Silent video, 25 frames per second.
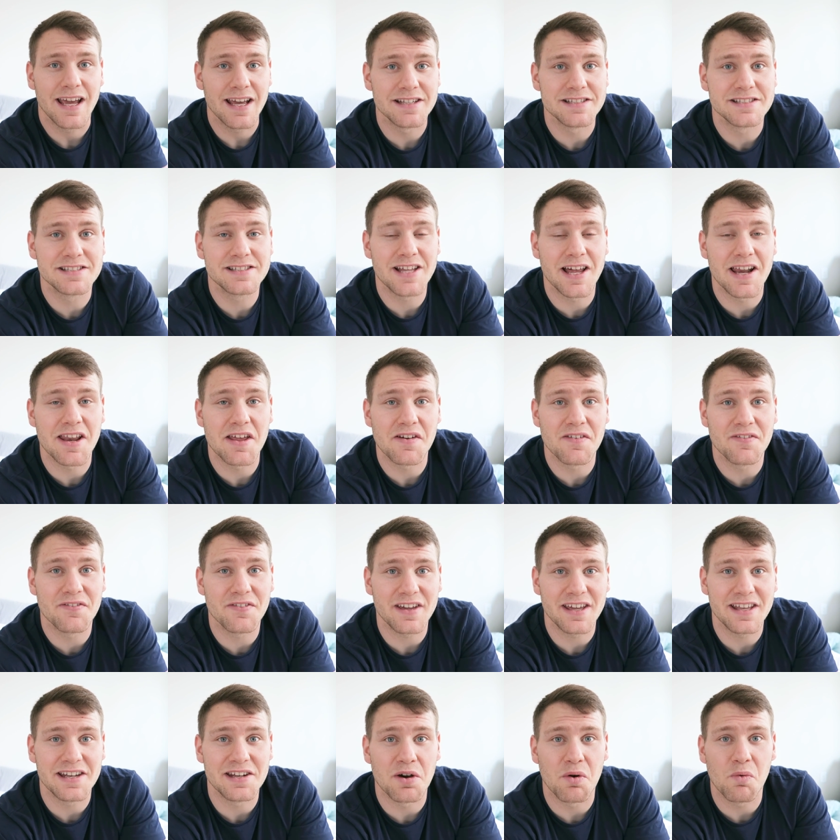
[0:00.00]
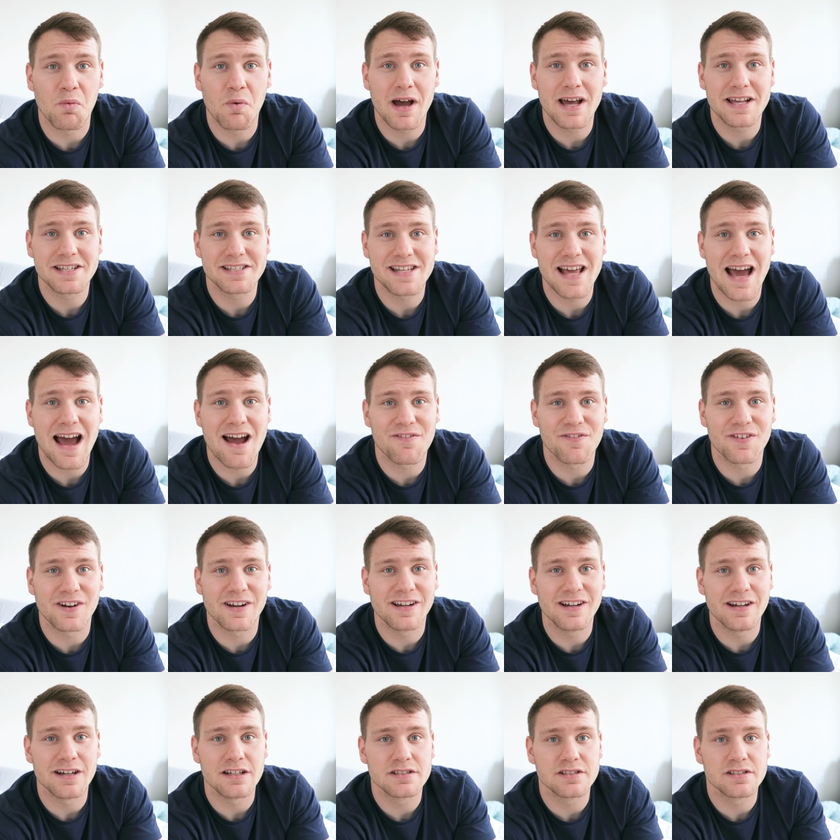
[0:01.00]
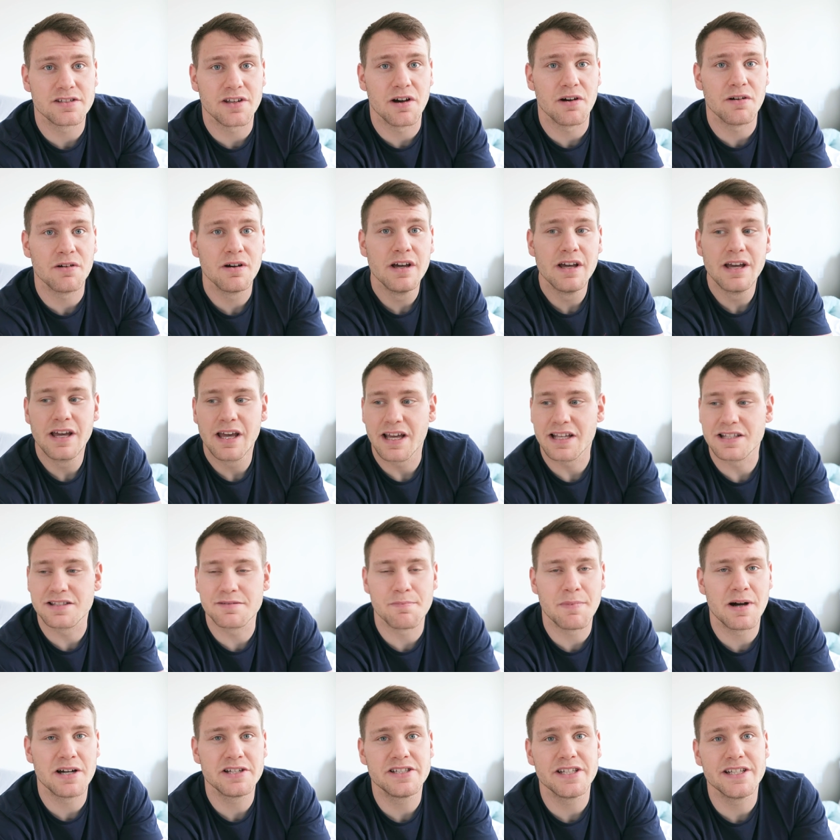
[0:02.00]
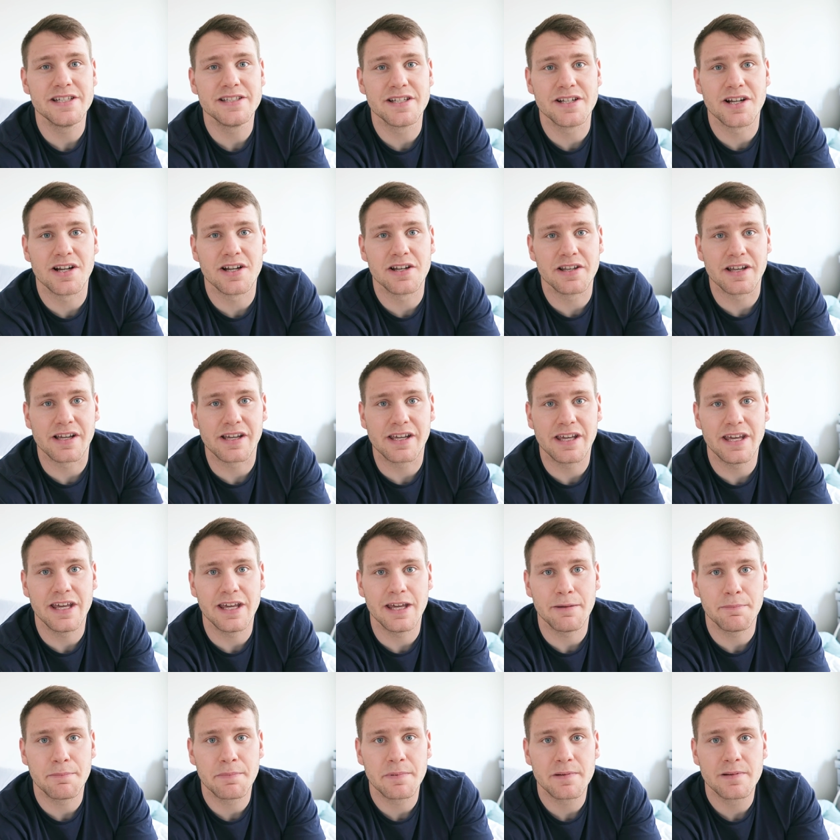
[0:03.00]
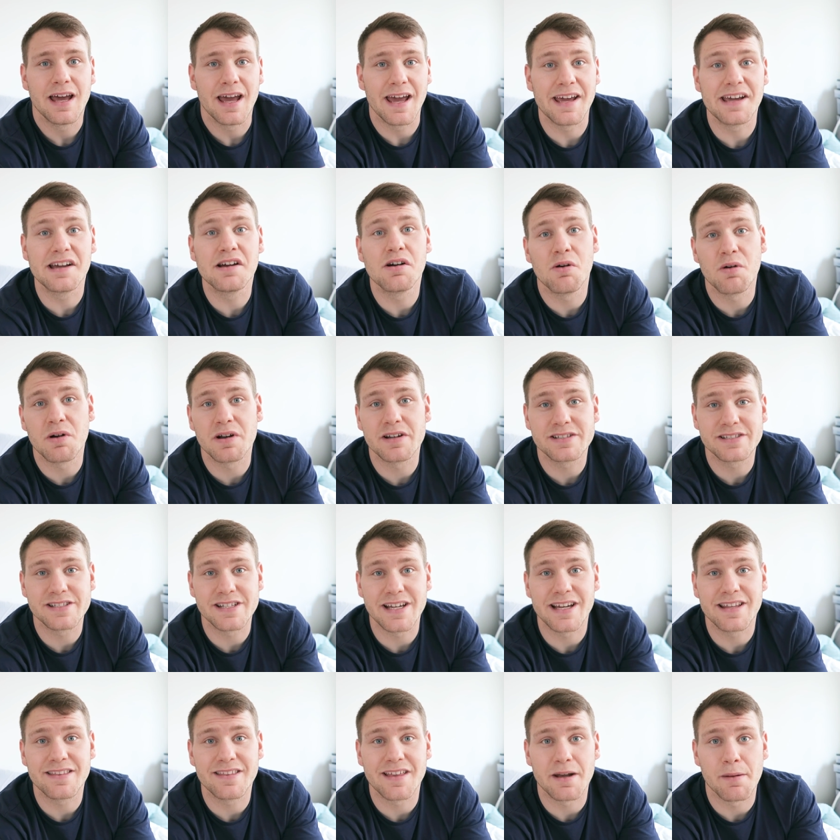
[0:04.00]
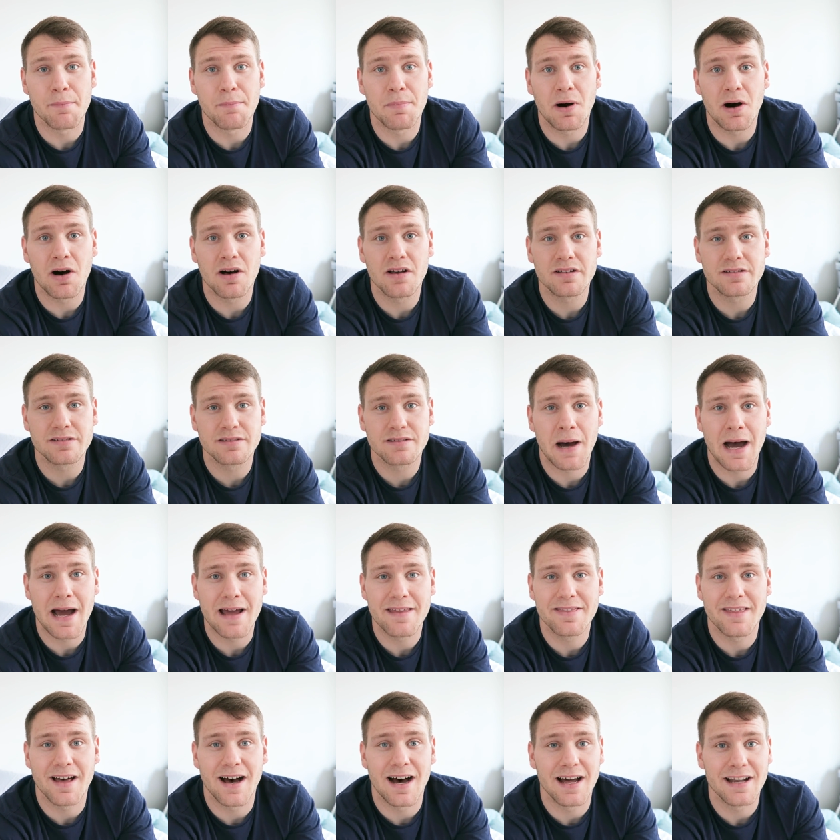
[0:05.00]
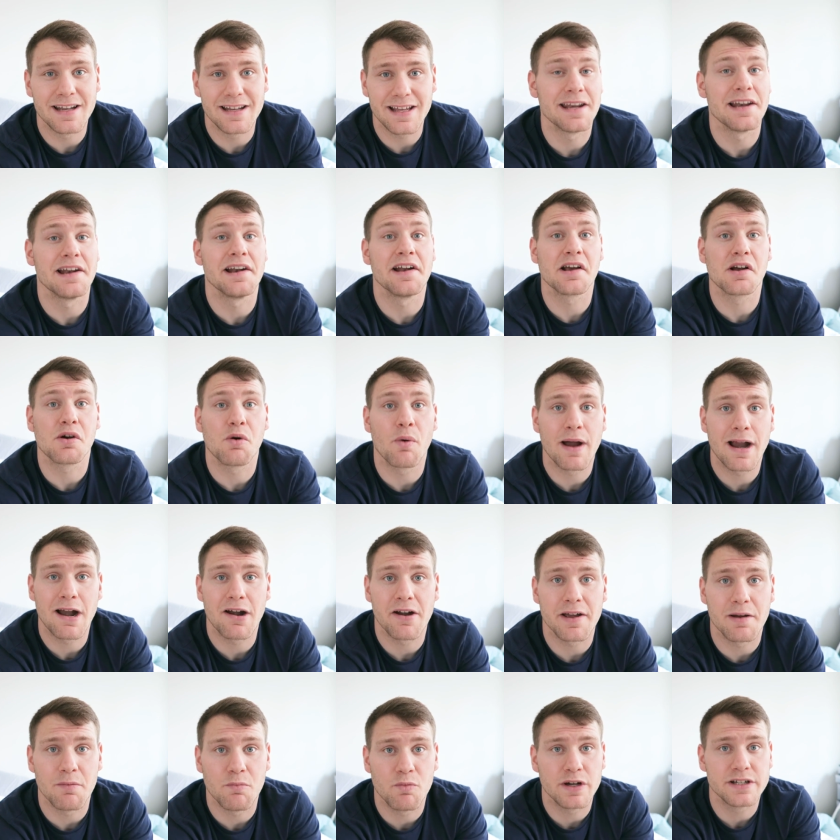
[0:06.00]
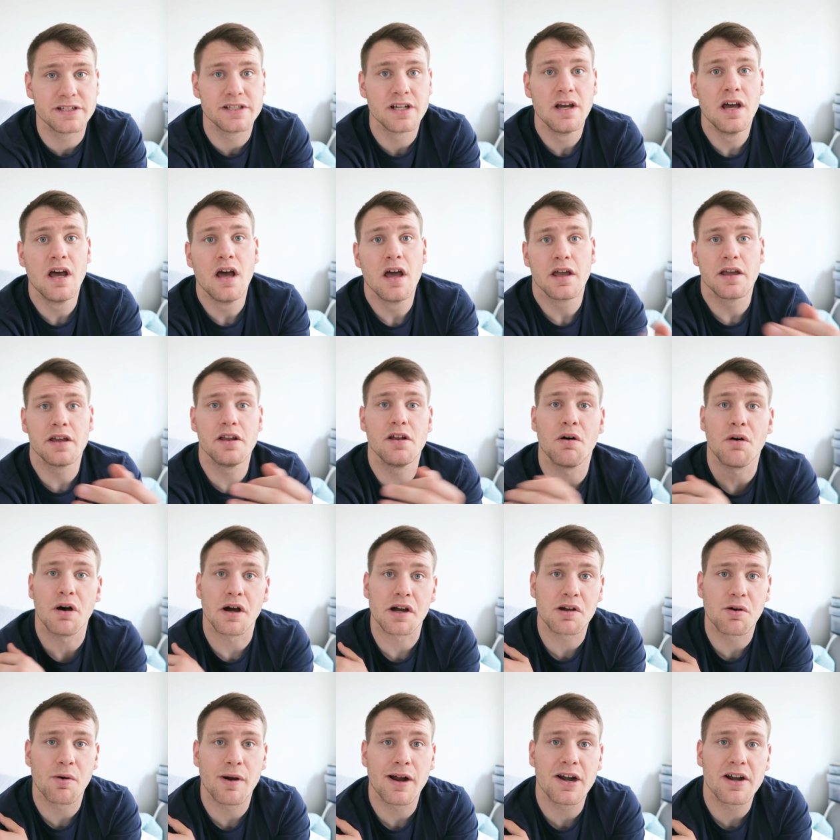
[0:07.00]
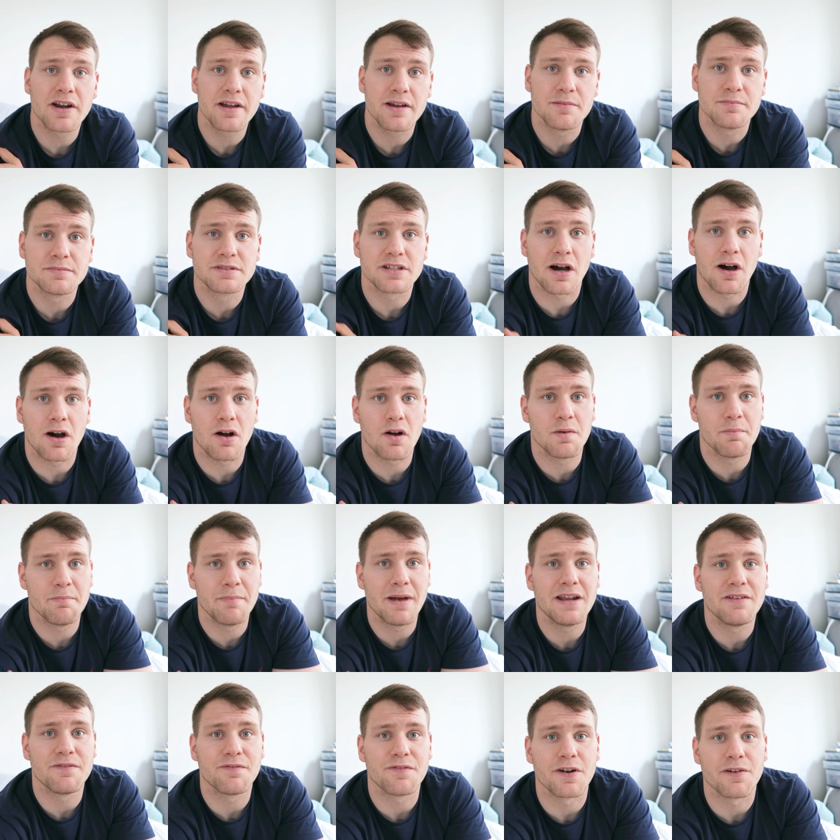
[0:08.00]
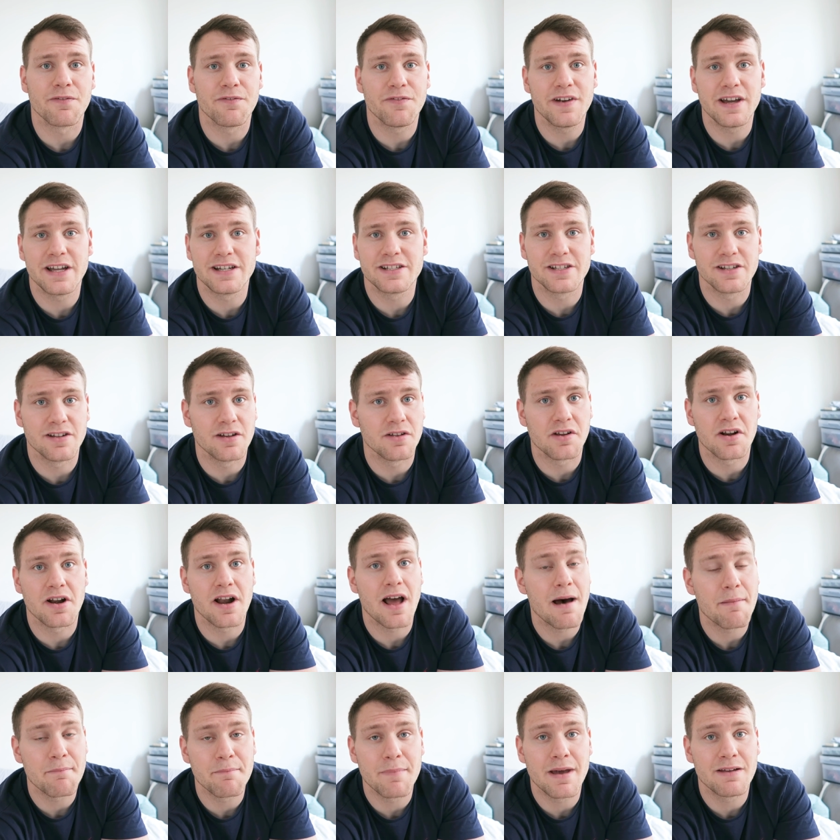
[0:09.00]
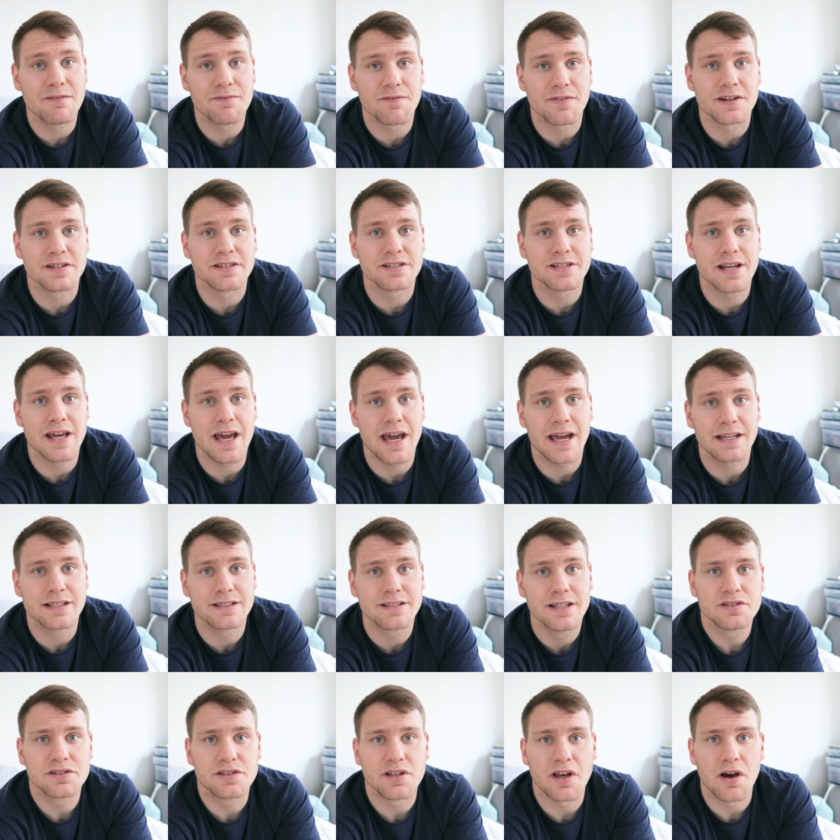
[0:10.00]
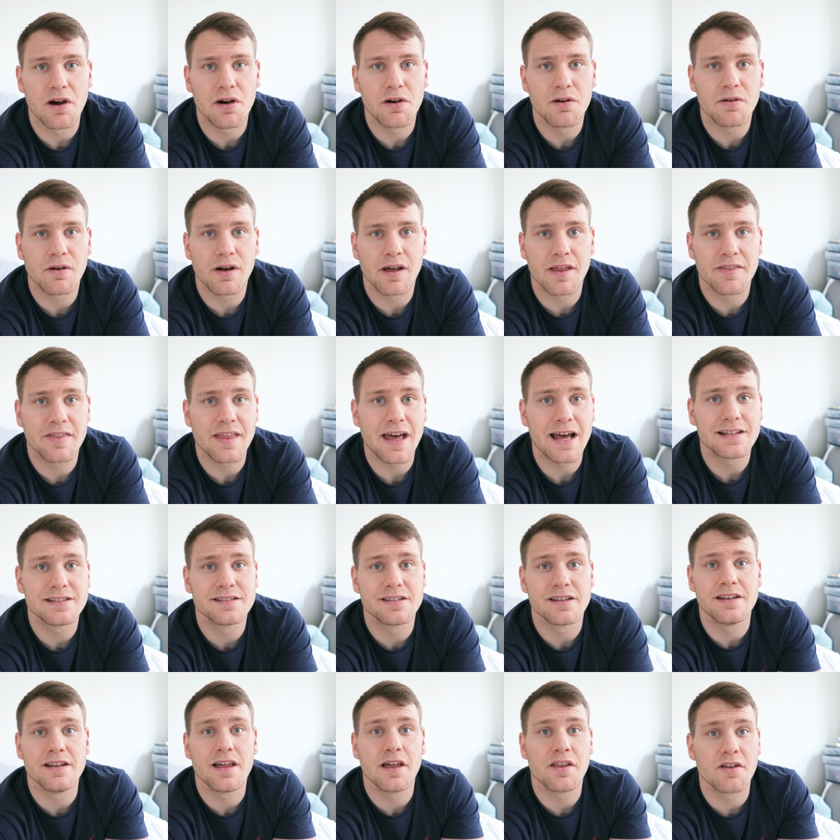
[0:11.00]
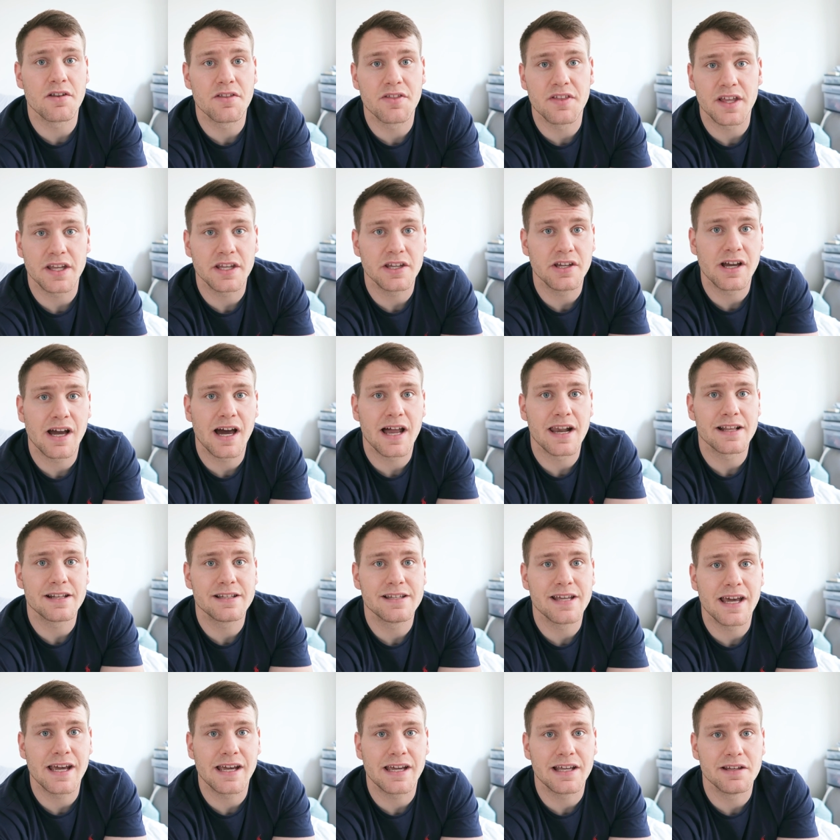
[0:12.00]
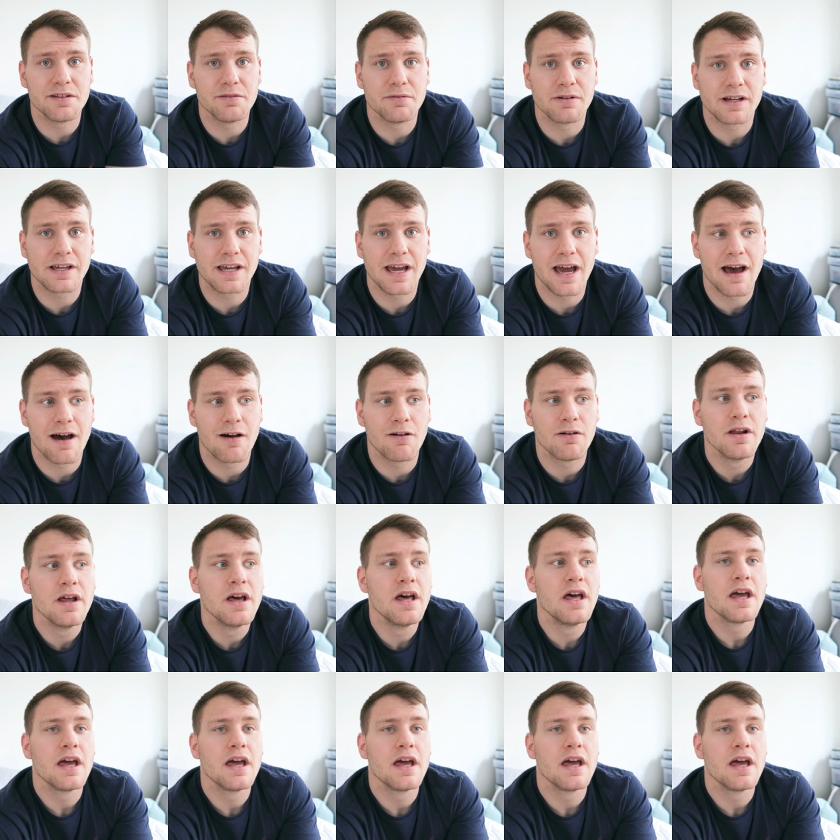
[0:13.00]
instead of into West Africa. So it's much easier to keep a corn snake than a ball python in an aquarium, which you know, aquariums are meant for fish, you know, they're not meant for snakes. So that's another thing you gotta take into account.